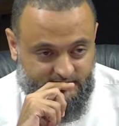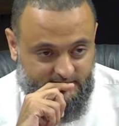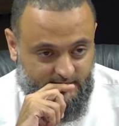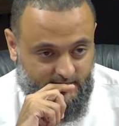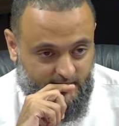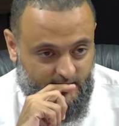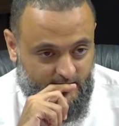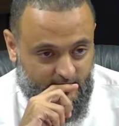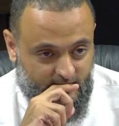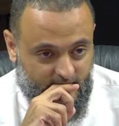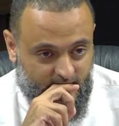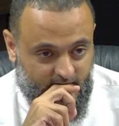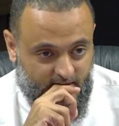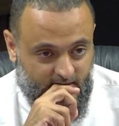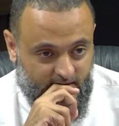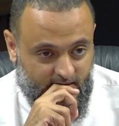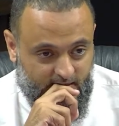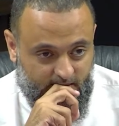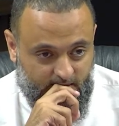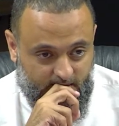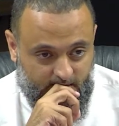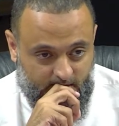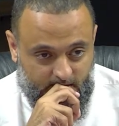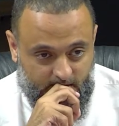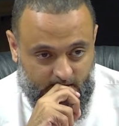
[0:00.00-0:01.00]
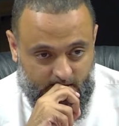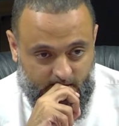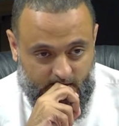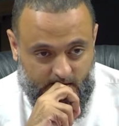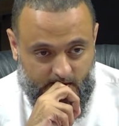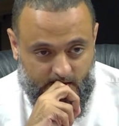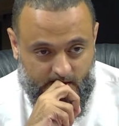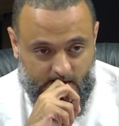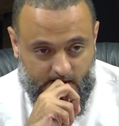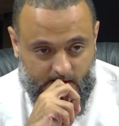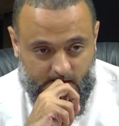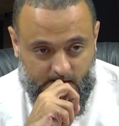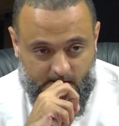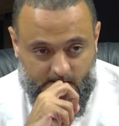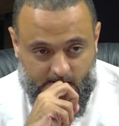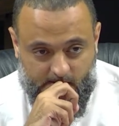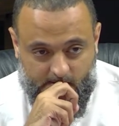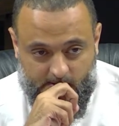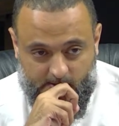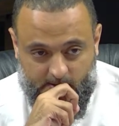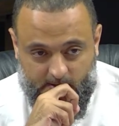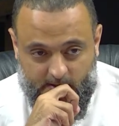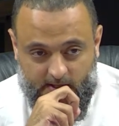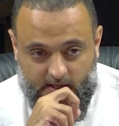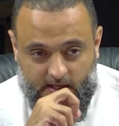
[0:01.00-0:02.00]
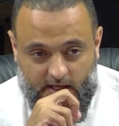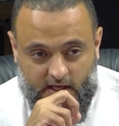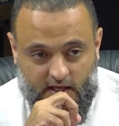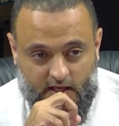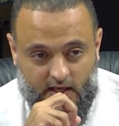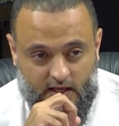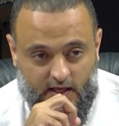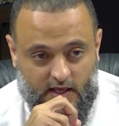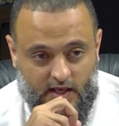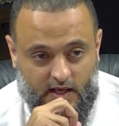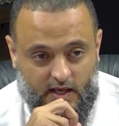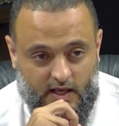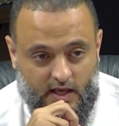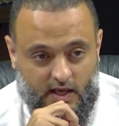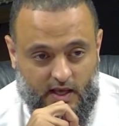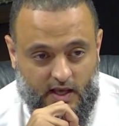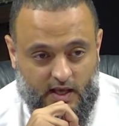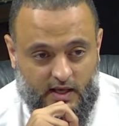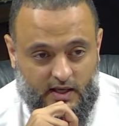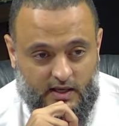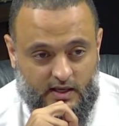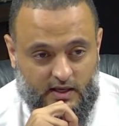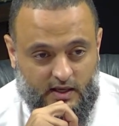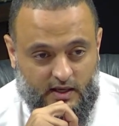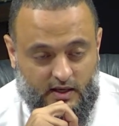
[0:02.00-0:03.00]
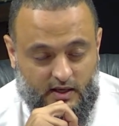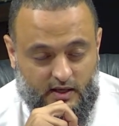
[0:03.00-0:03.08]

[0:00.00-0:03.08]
[no speech]